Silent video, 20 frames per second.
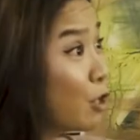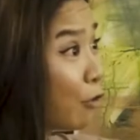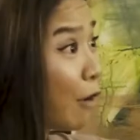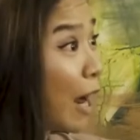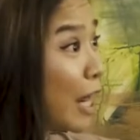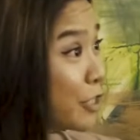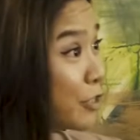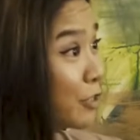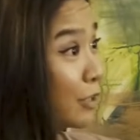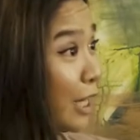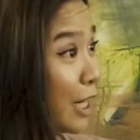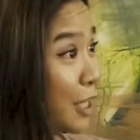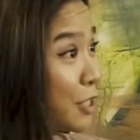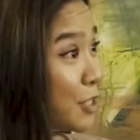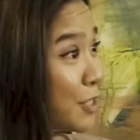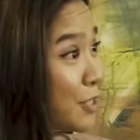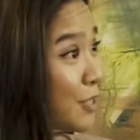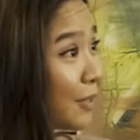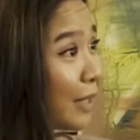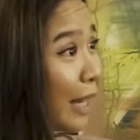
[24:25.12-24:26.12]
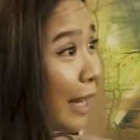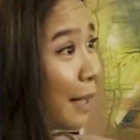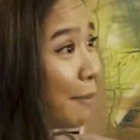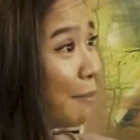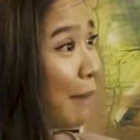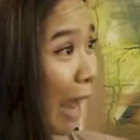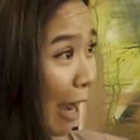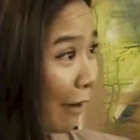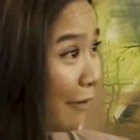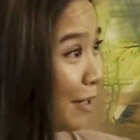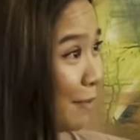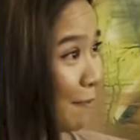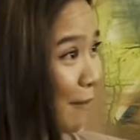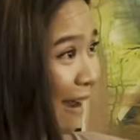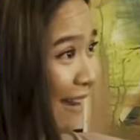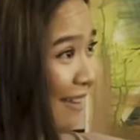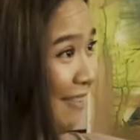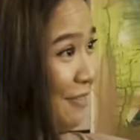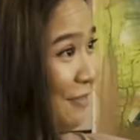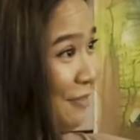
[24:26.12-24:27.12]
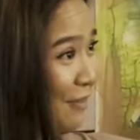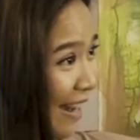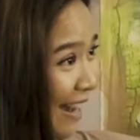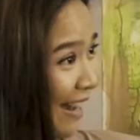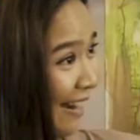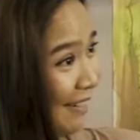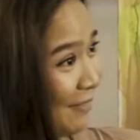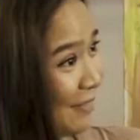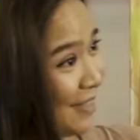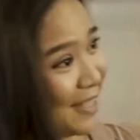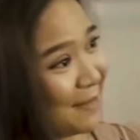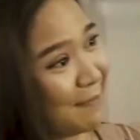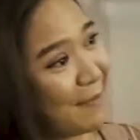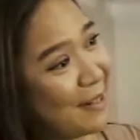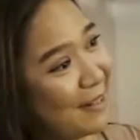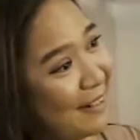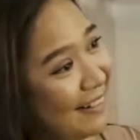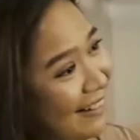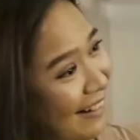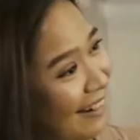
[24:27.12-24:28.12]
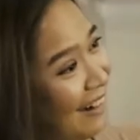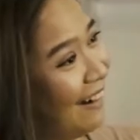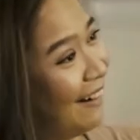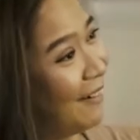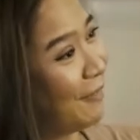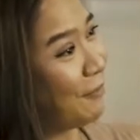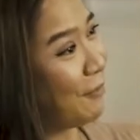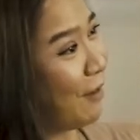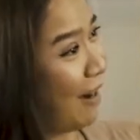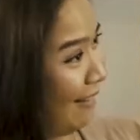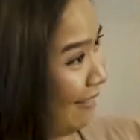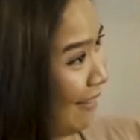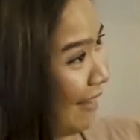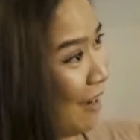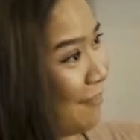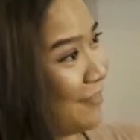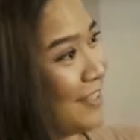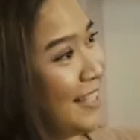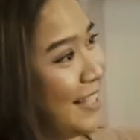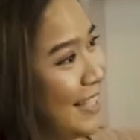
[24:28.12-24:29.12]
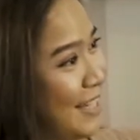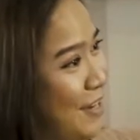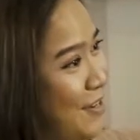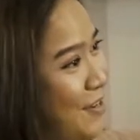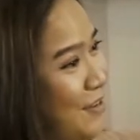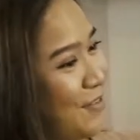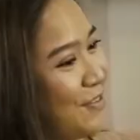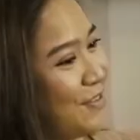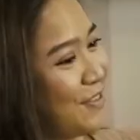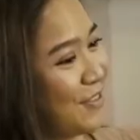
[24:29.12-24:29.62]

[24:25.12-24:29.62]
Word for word: congratulations on getting married, by the way. It's been a while. I haven't seen you,